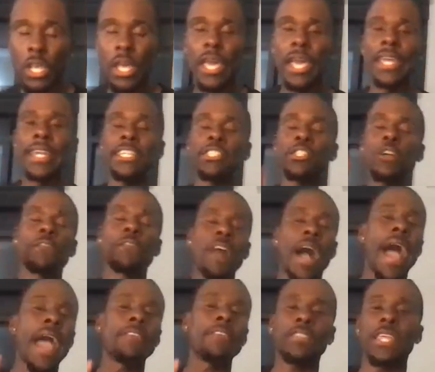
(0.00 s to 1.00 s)
And these are
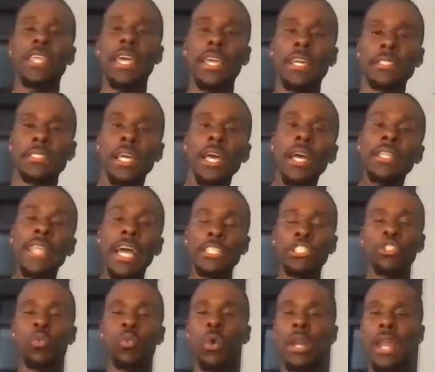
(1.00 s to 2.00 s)
5 things that
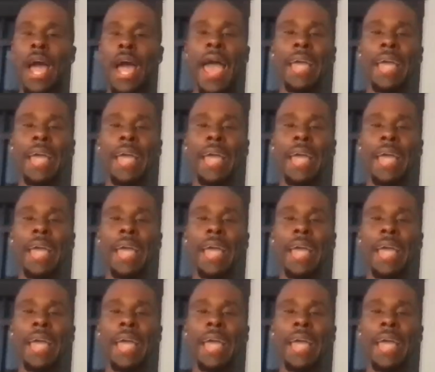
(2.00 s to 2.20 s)
you want to